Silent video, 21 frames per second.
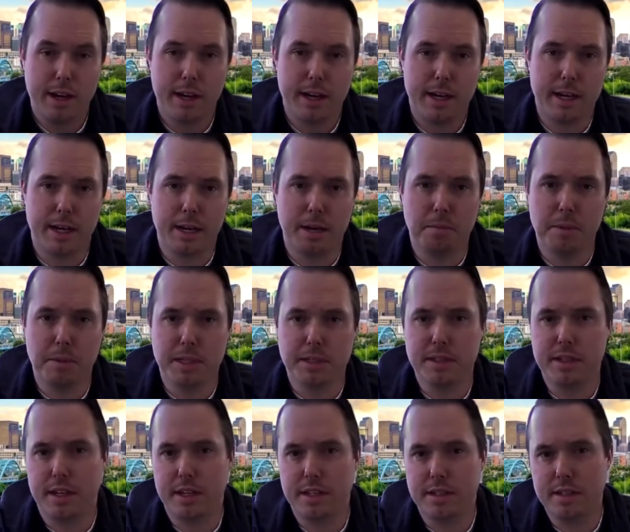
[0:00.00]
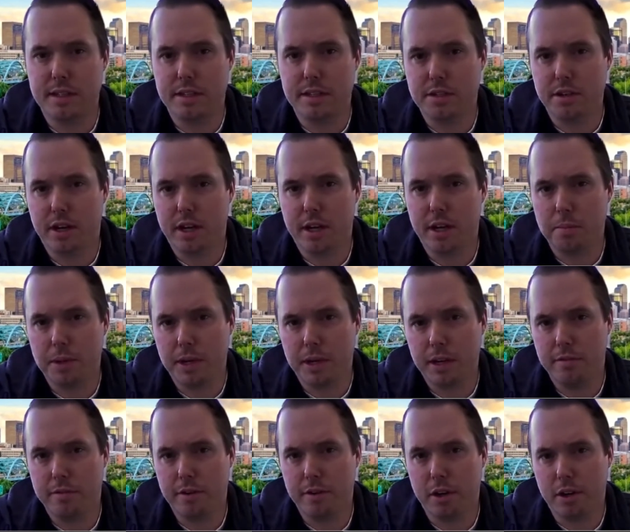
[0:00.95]
It's a sister company
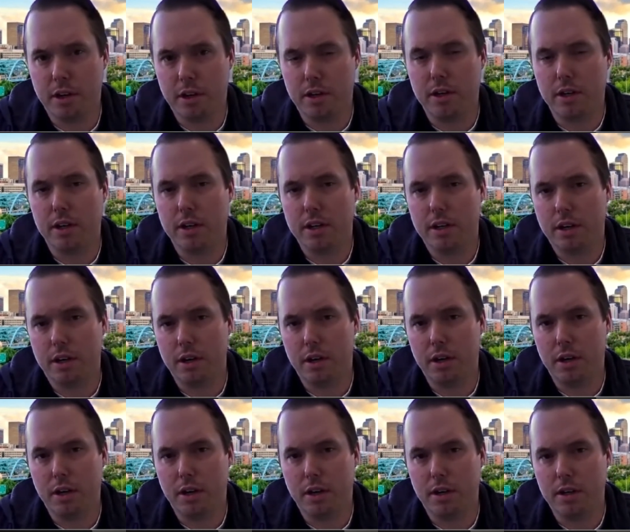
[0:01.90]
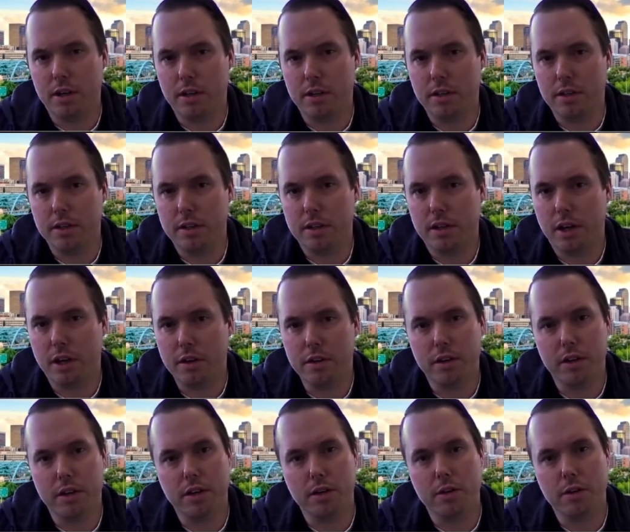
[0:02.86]
of our
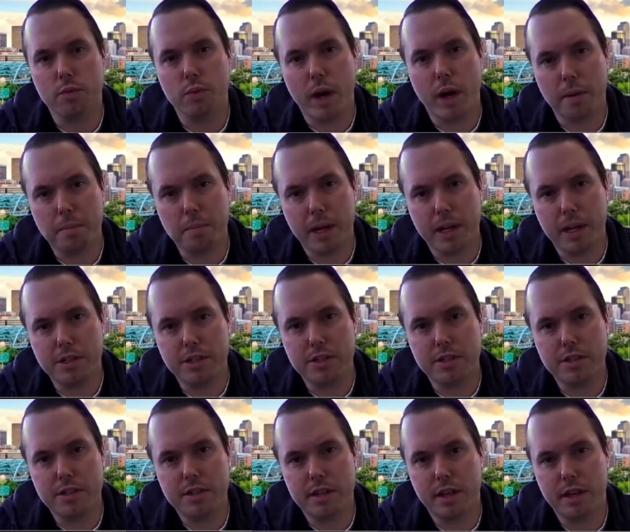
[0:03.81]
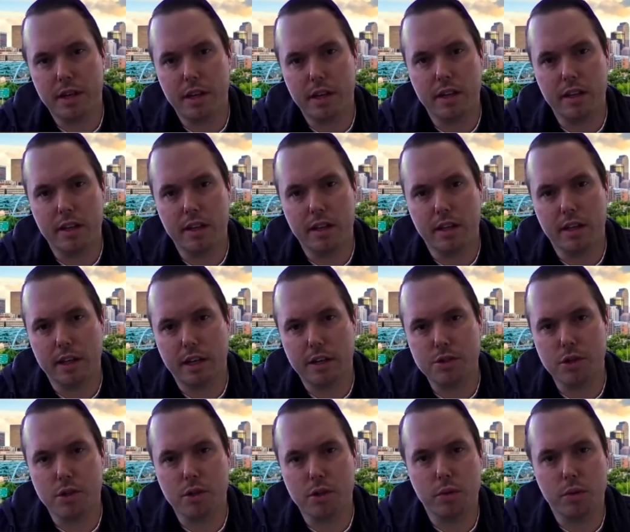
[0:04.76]
other rep agency in the
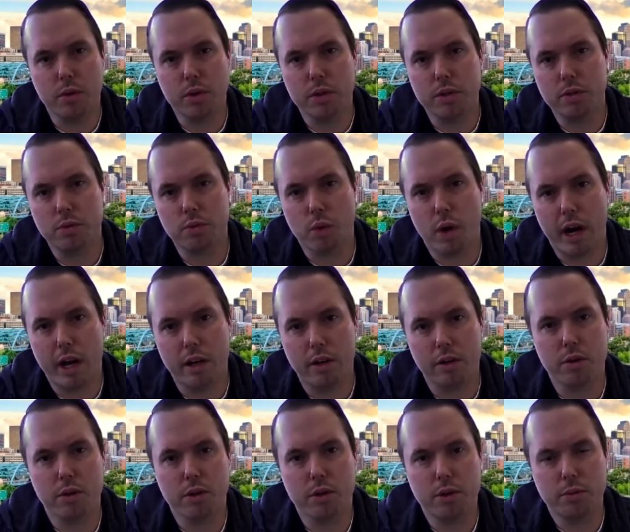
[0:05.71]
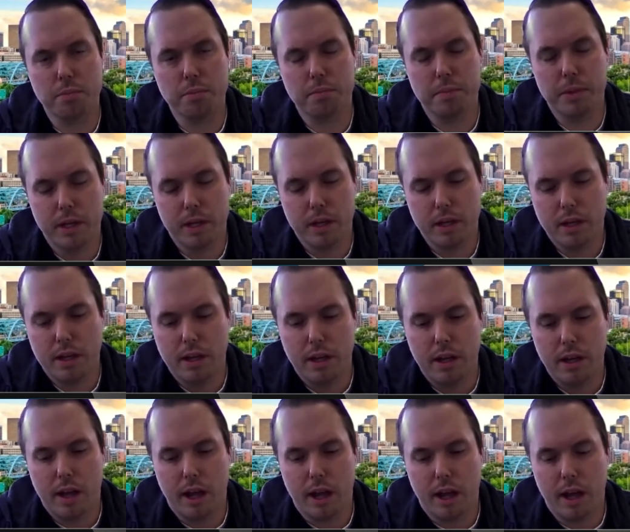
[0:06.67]
electrical world, Ryall Group.
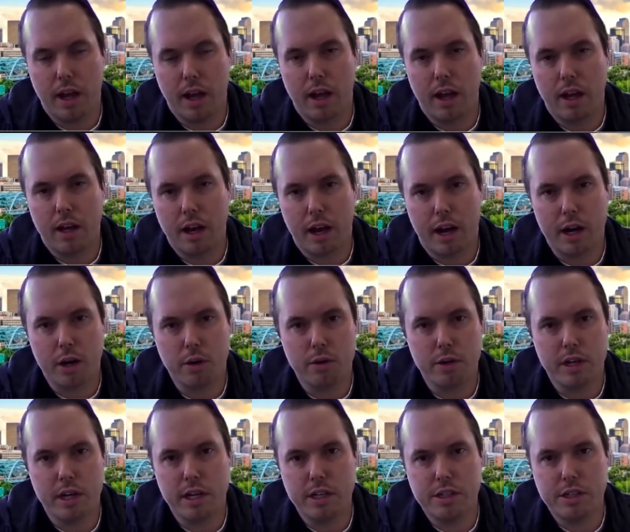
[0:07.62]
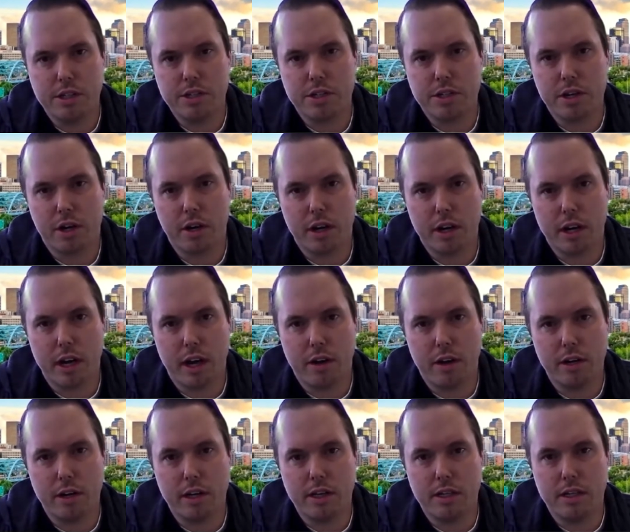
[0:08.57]
And our niche started
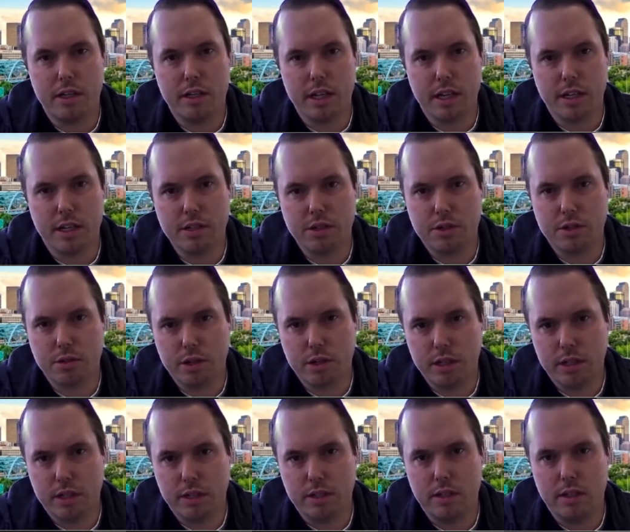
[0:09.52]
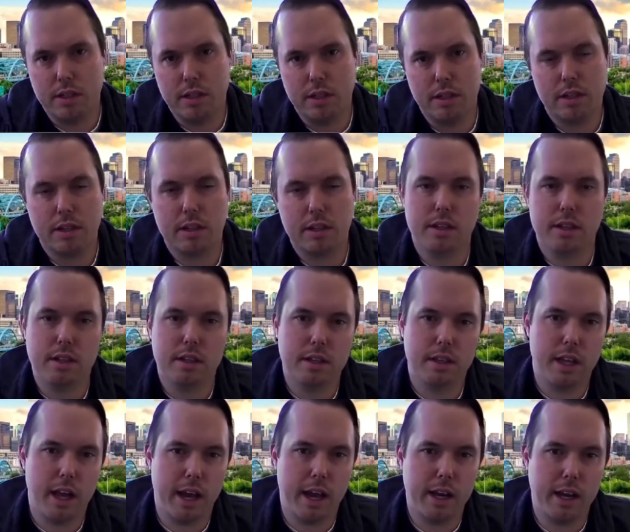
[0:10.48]
out in industrial
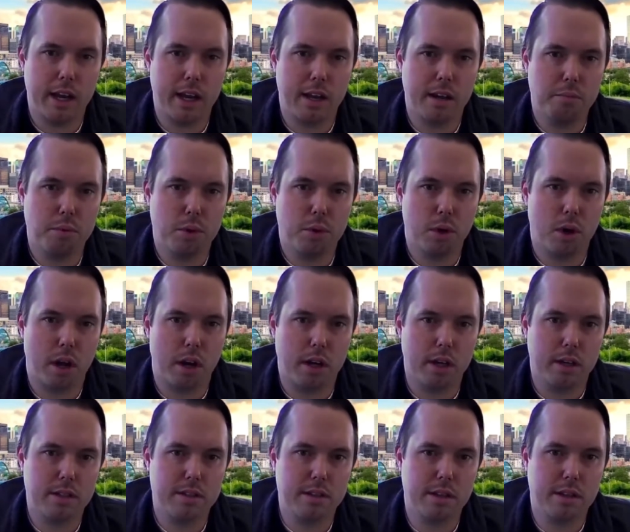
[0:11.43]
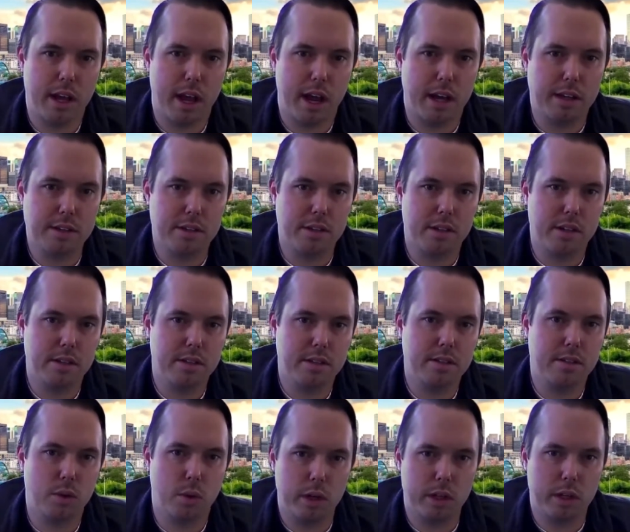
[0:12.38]
lighting products in the
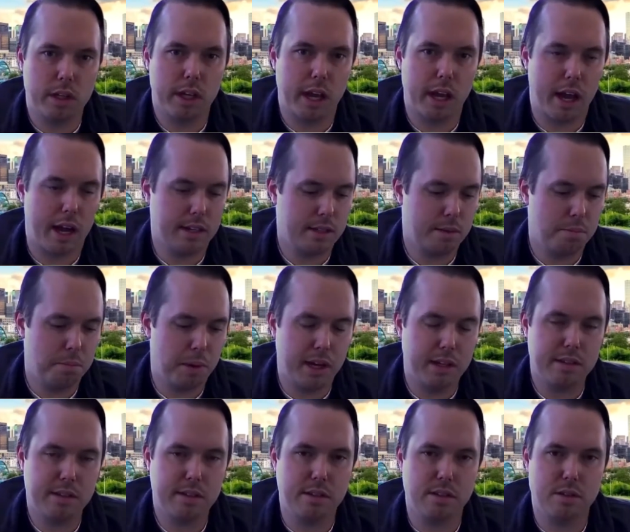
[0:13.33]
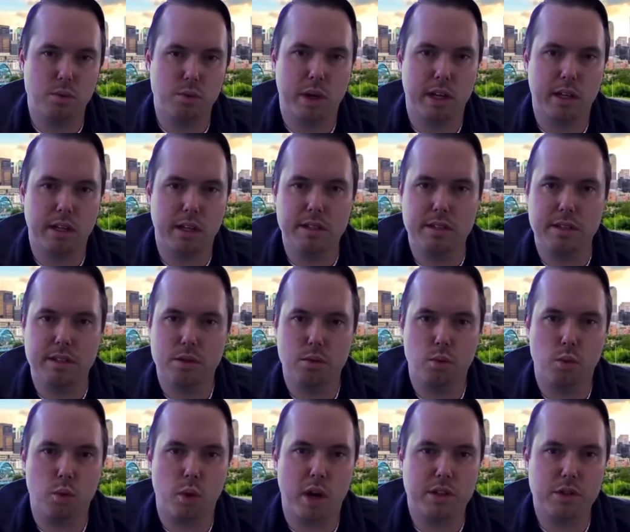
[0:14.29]
hazardous oil and gas space, as well as
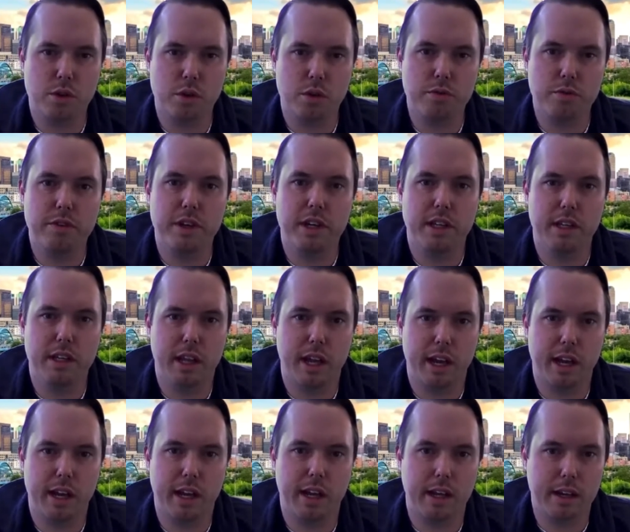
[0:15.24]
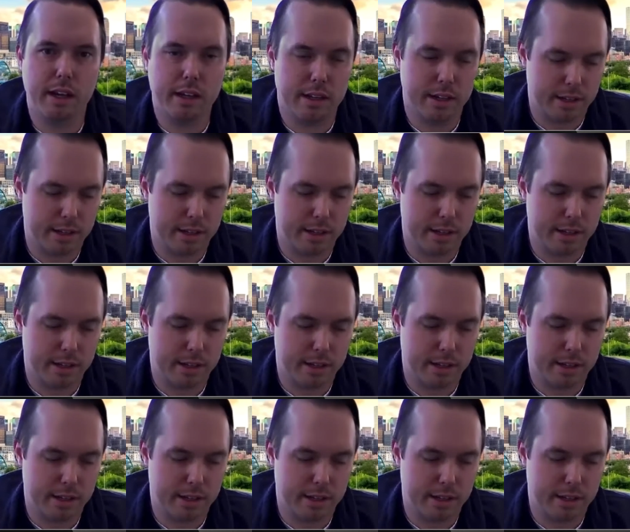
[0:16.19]
retrofit lighting.